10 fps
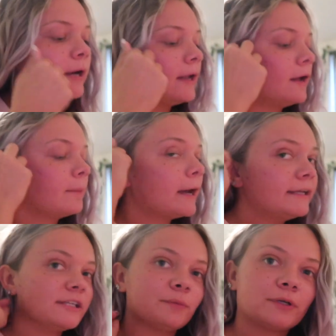but um, I
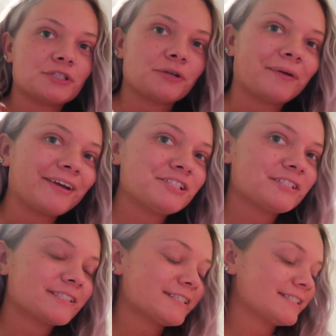did want to show you guys
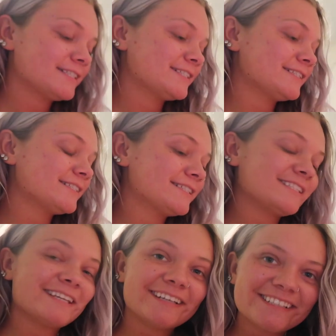just because this
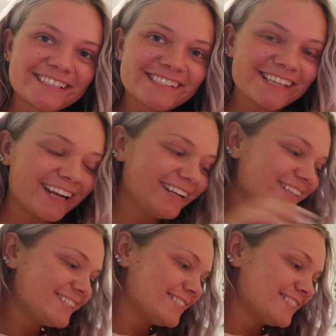is an exciting